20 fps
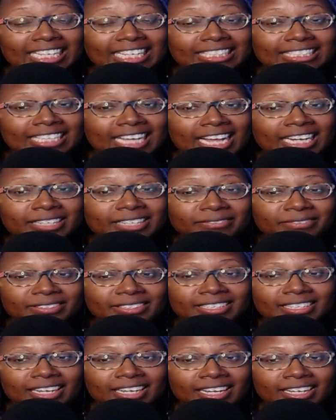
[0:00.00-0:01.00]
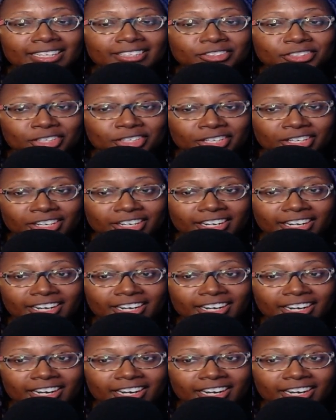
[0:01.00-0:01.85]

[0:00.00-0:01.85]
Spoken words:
is kind of a jerk.